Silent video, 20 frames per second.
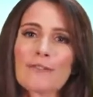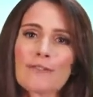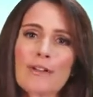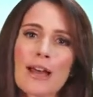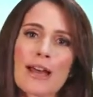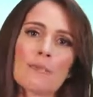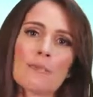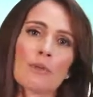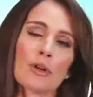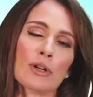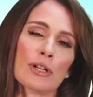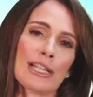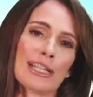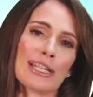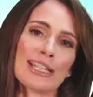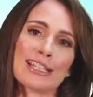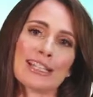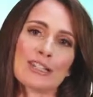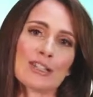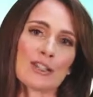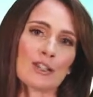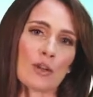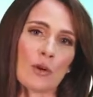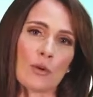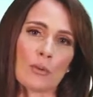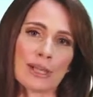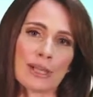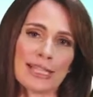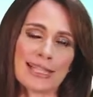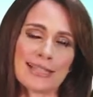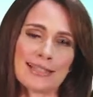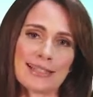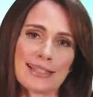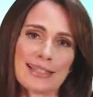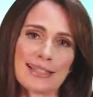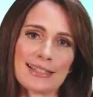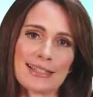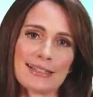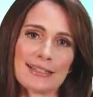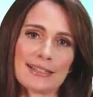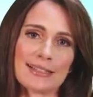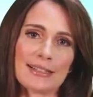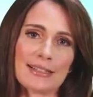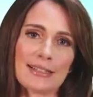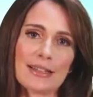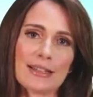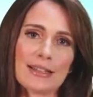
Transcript: fat burning in so many studies.